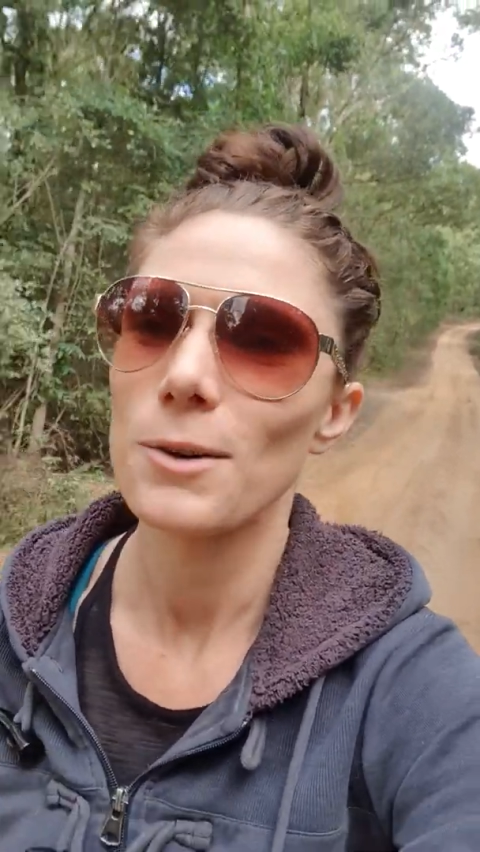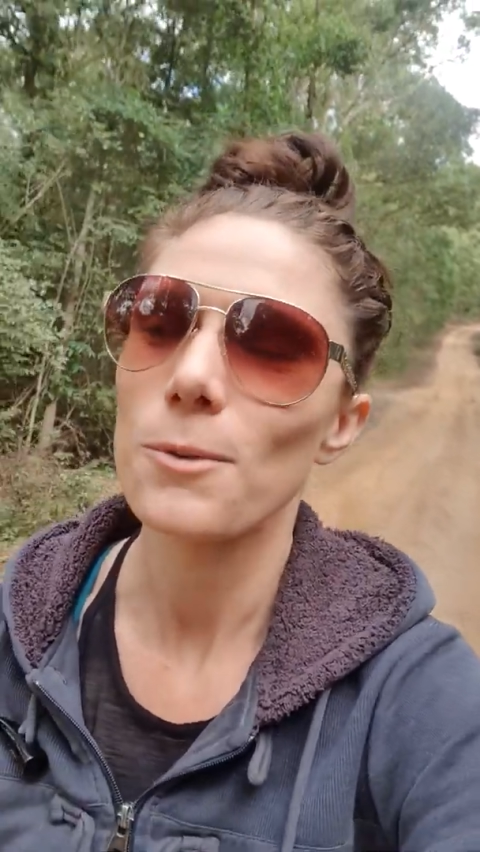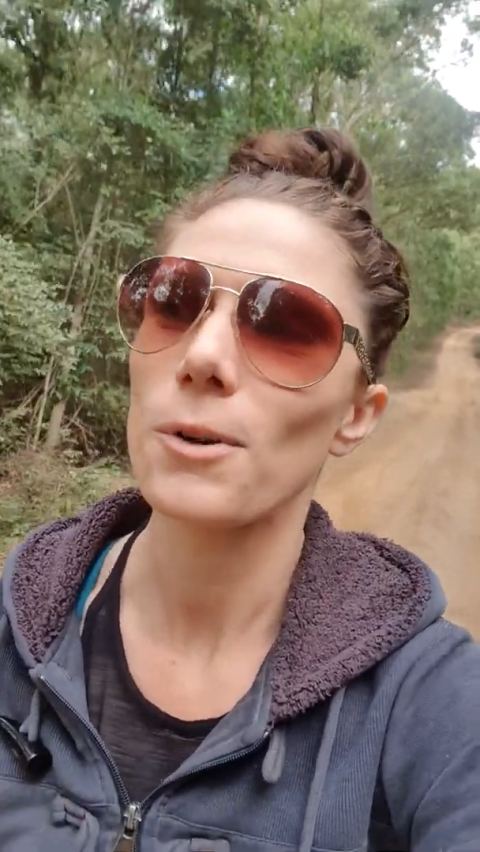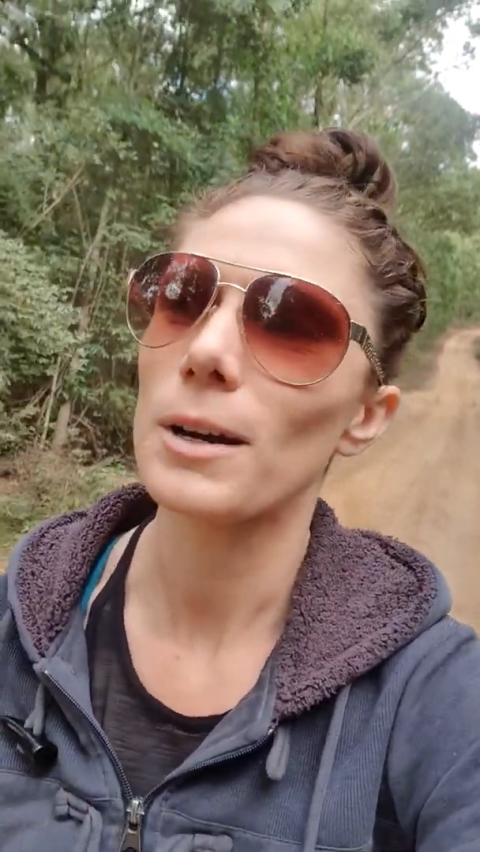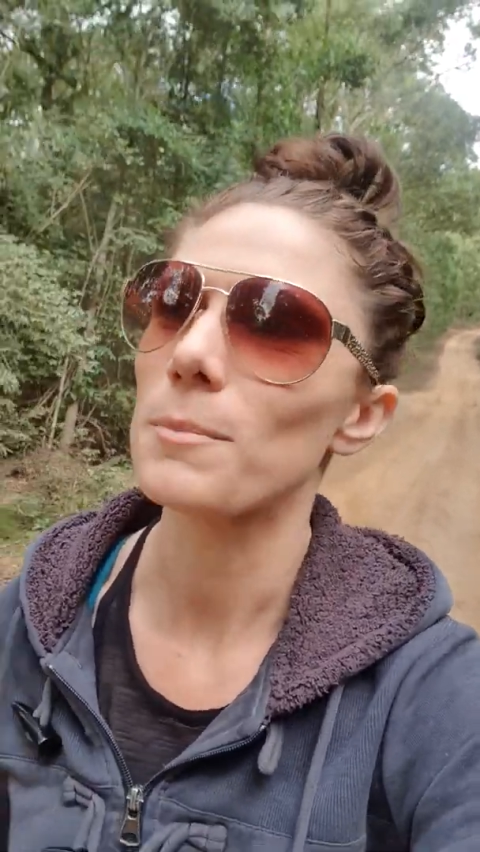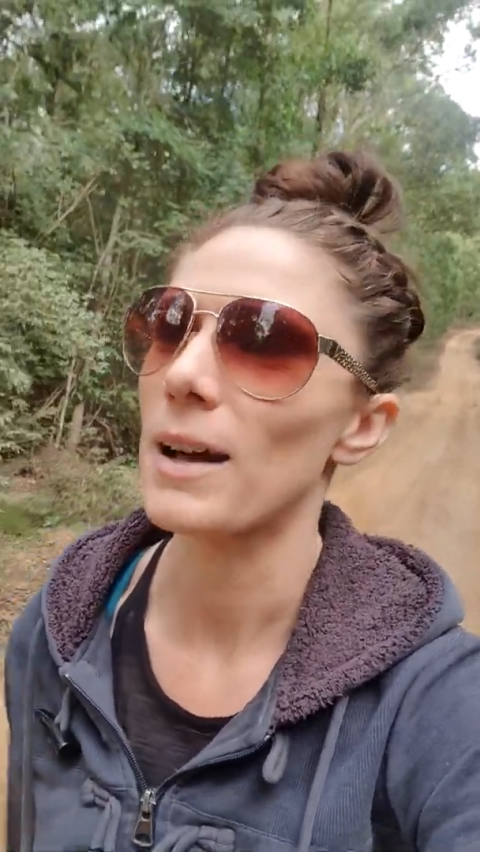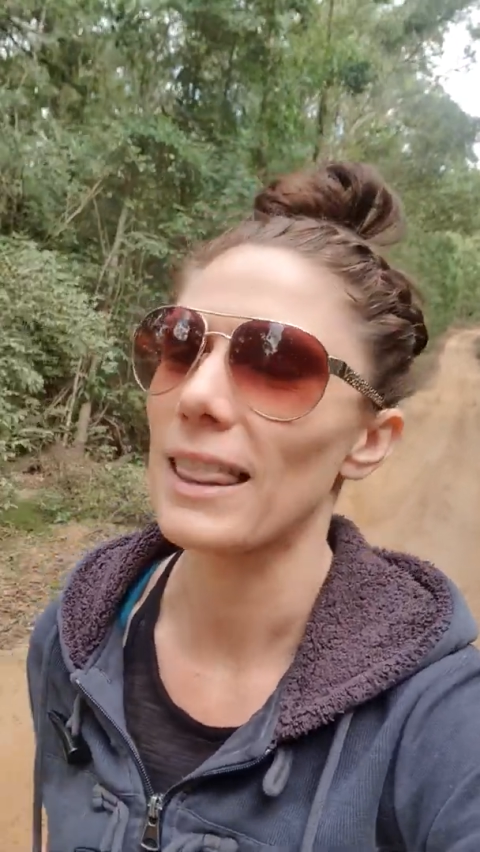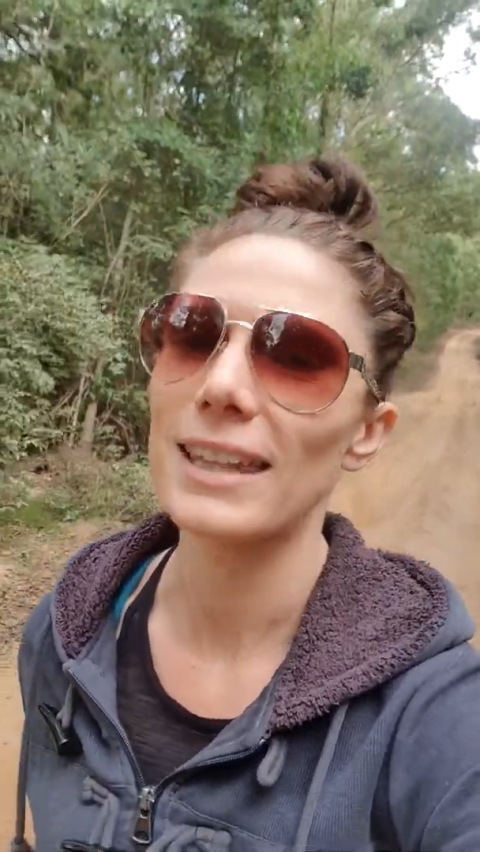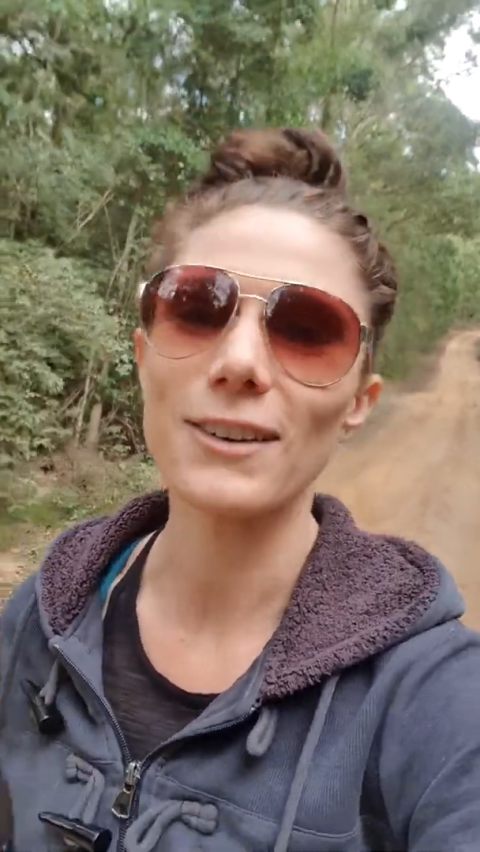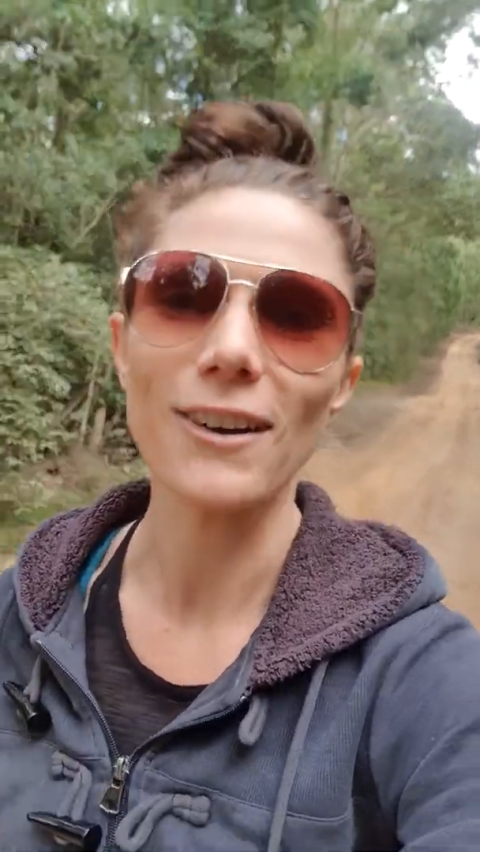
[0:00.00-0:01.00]
walking my
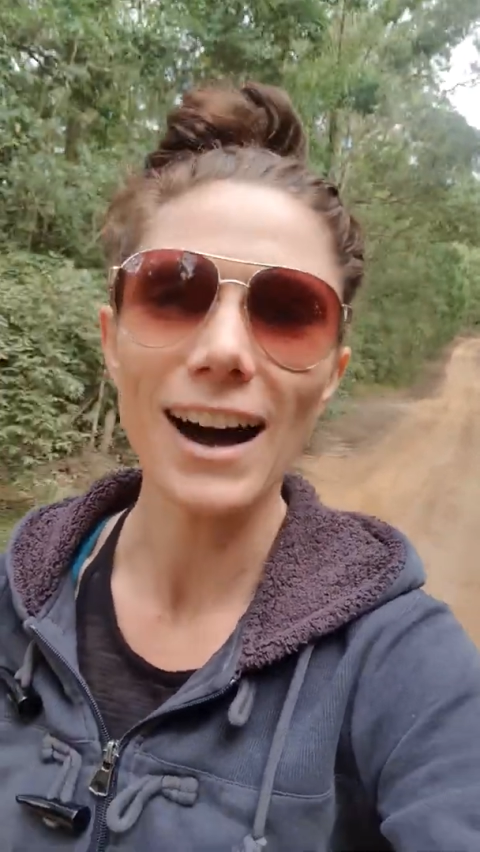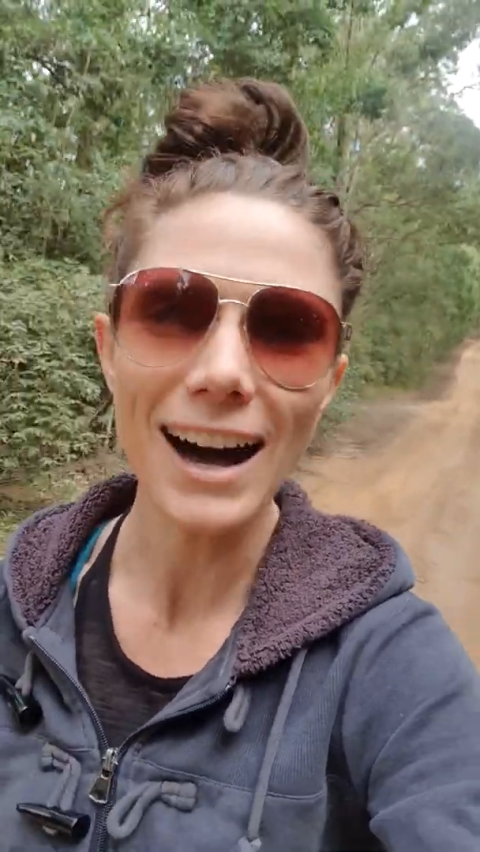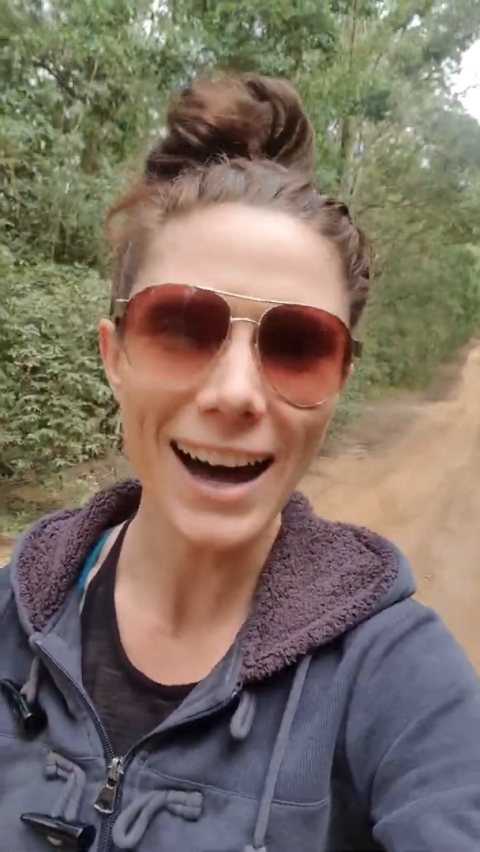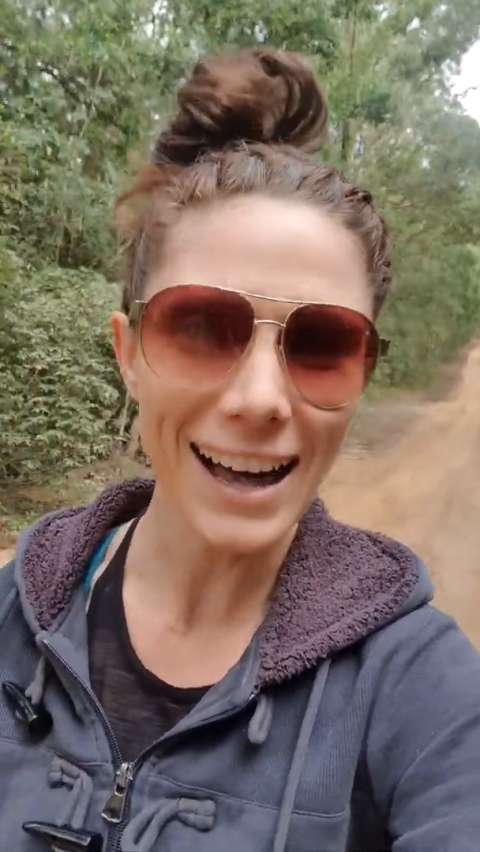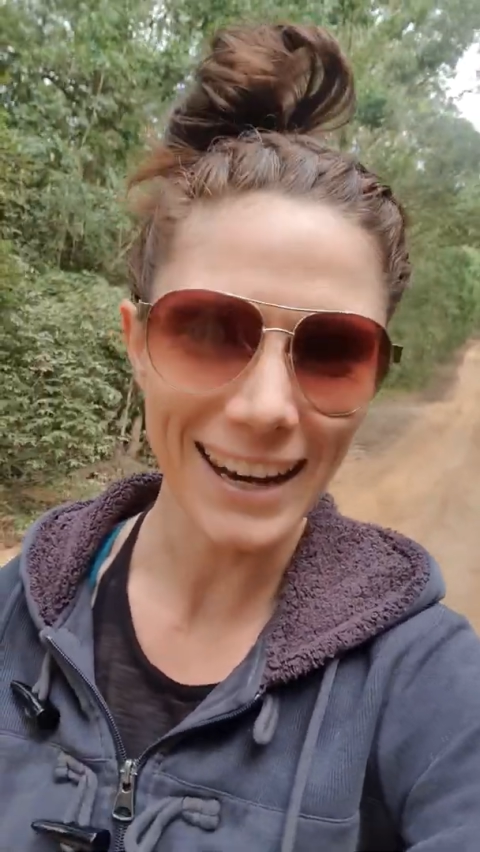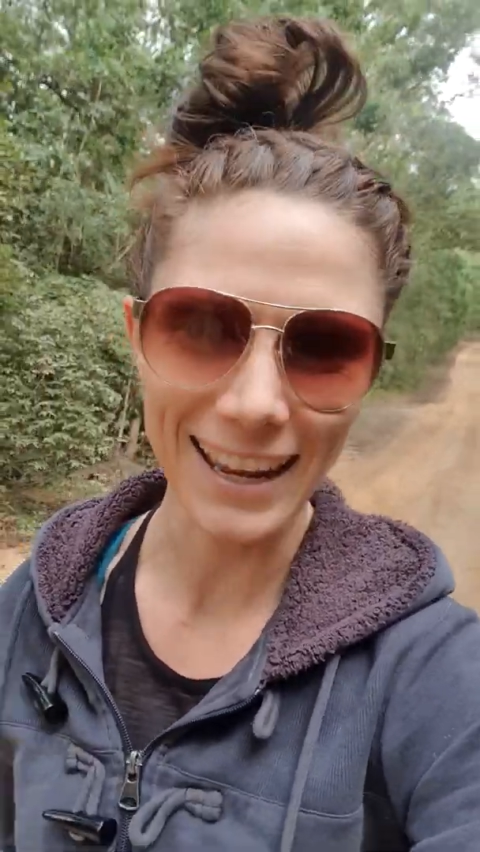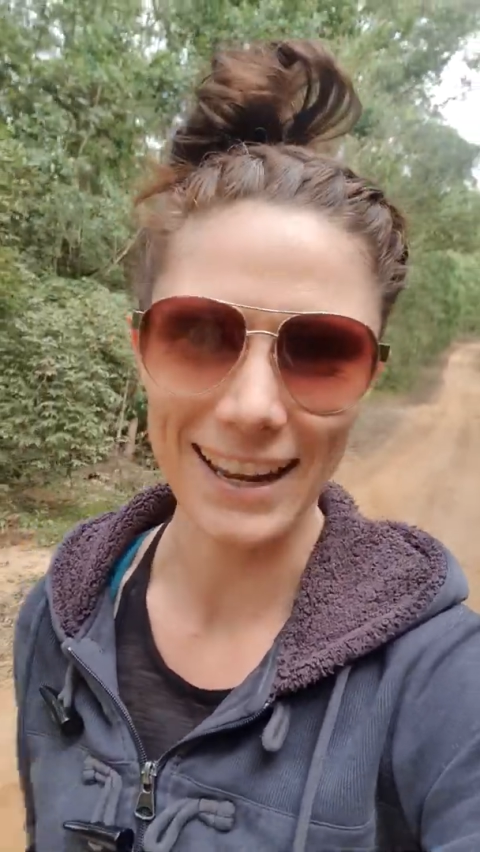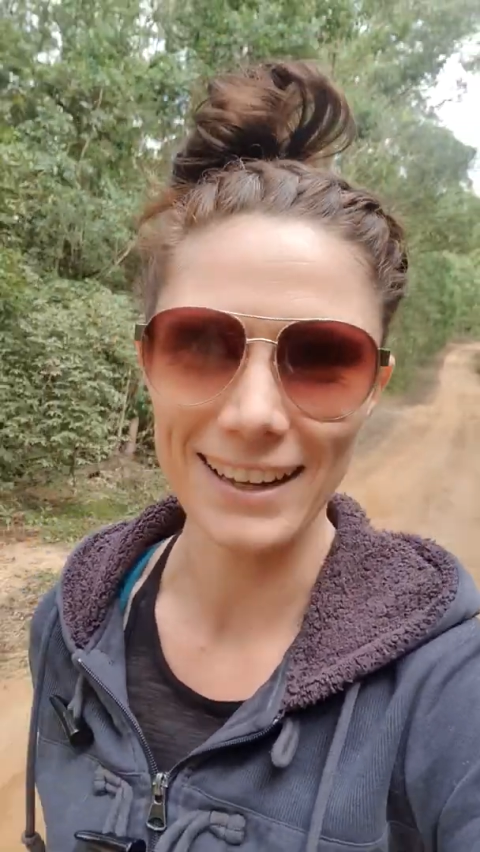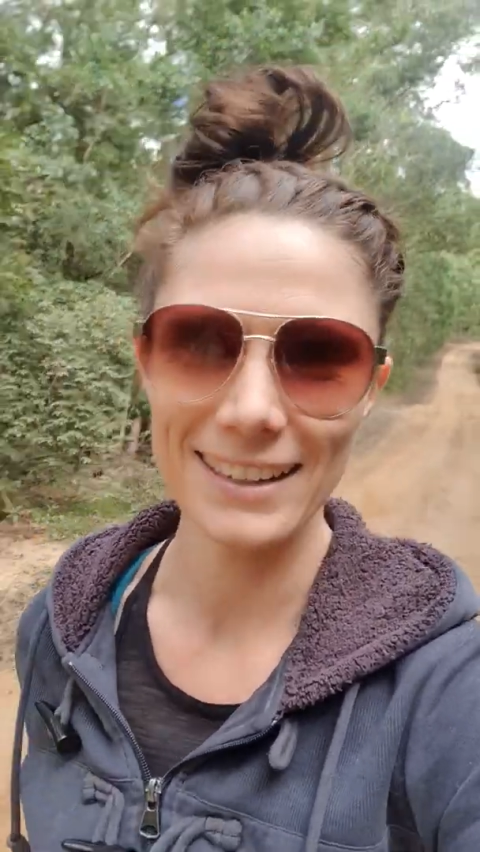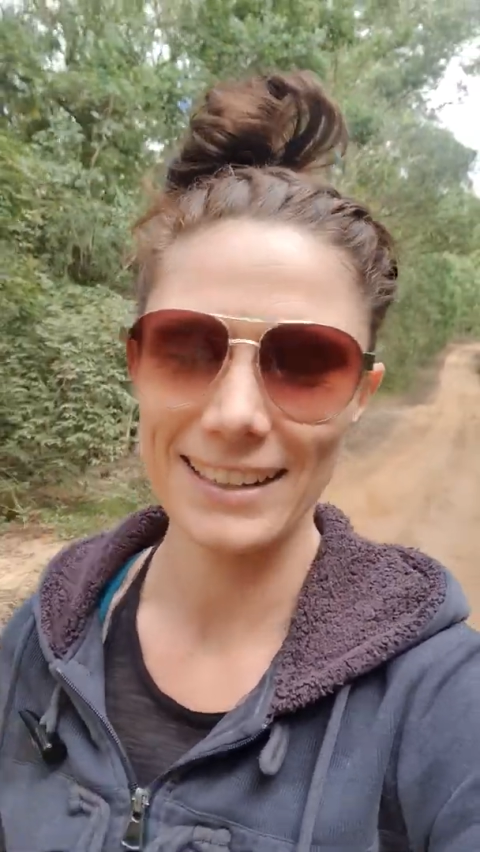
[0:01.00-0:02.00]
little heart
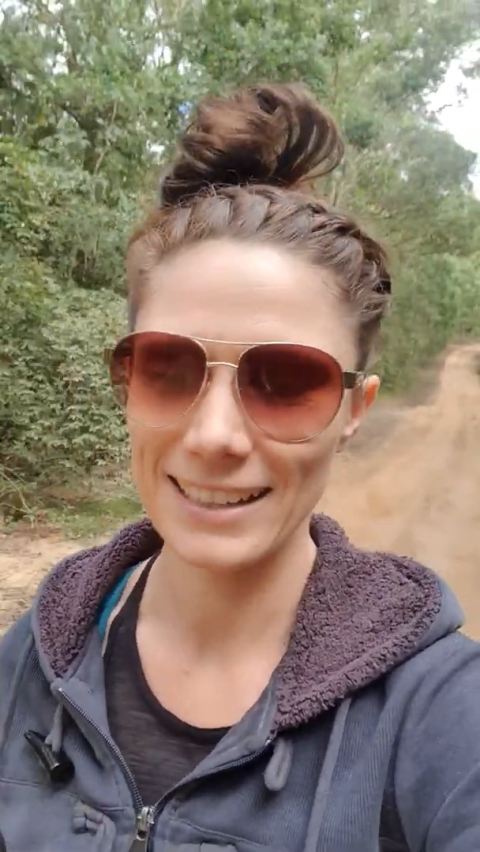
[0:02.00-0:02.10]
out,